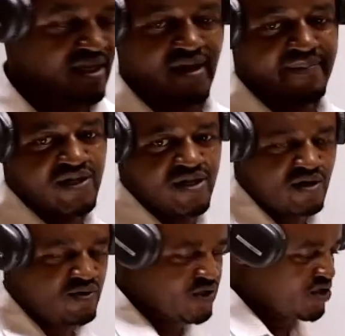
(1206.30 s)
particular
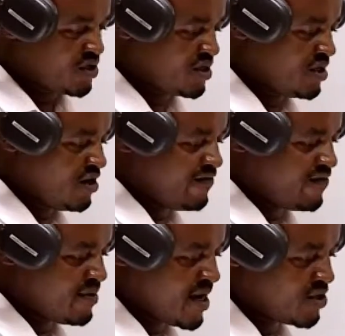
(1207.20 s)
question
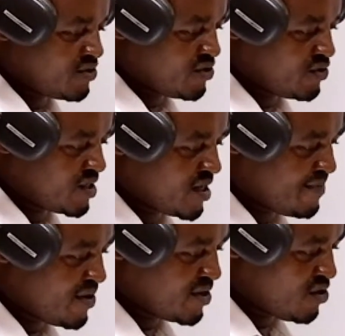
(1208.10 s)
from actually note
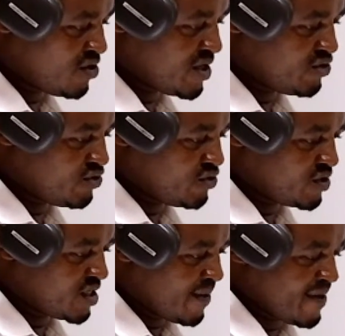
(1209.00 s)
number 1 all the way to
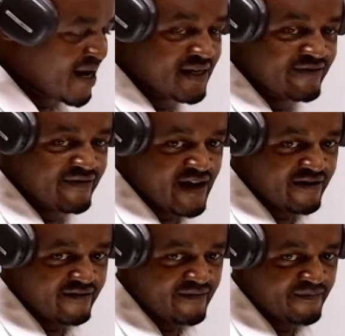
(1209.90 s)
note number 5.
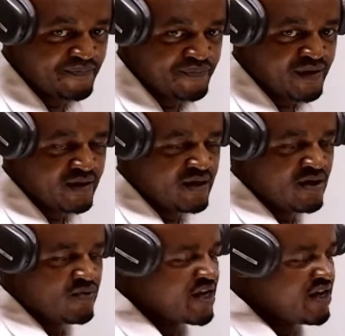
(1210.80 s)

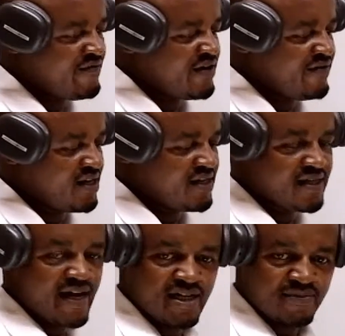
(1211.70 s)
We are given various
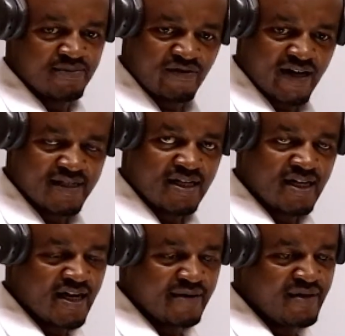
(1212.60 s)
items of assets and
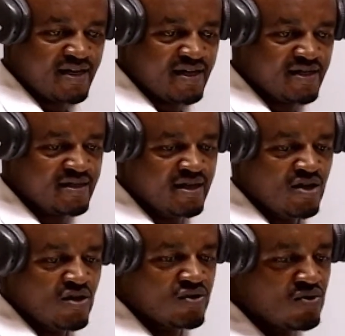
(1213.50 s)
liabilities.
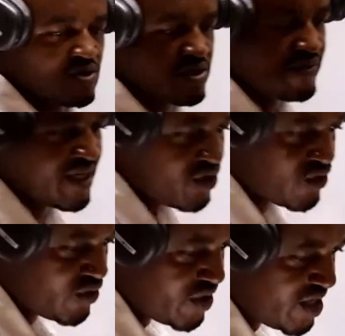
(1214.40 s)
So what we need to
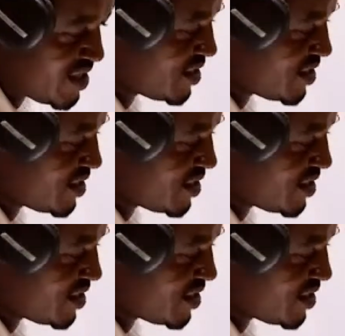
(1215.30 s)
do here